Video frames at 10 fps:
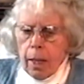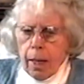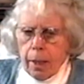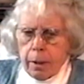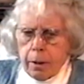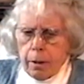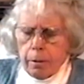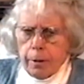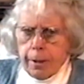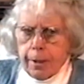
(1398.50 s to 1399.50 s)
And
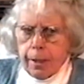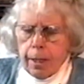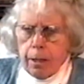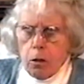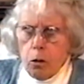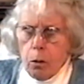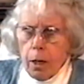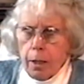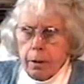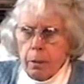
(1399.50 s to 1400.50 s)
let's see, who
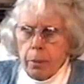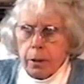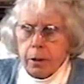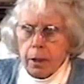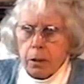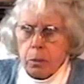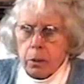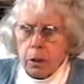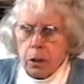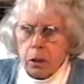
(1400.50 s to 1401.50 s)
had the best
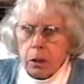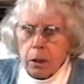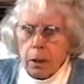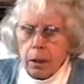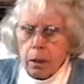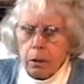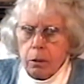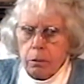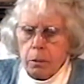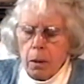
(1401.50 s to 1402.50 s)
explanation of that? I
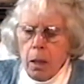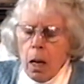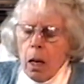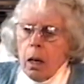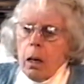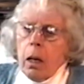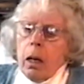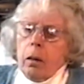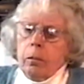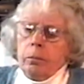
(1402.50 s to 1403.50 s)
don't remember.
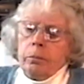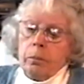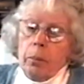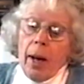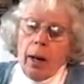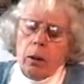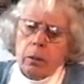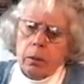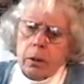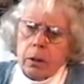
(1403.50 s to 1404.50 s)

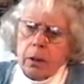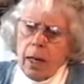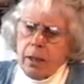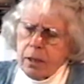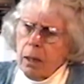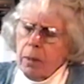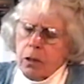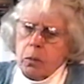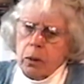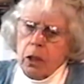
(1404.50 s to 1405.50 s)
Bao had some
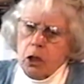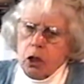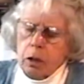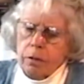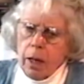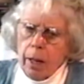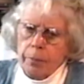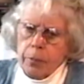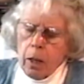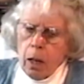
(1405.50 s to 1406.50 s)
explanation of that,
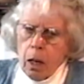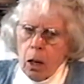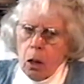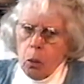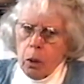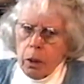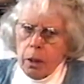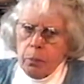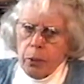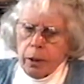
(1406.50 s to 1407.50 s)
where
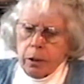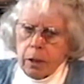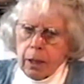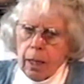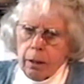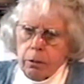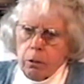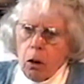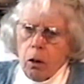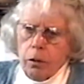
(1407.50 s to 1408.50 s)
he bring
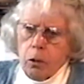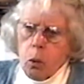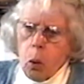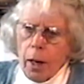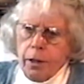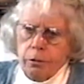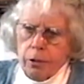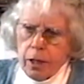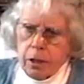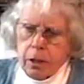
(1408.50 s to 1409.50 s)
together all the white
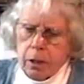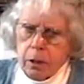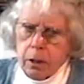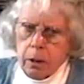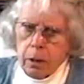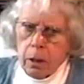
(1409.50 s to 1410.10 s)
races.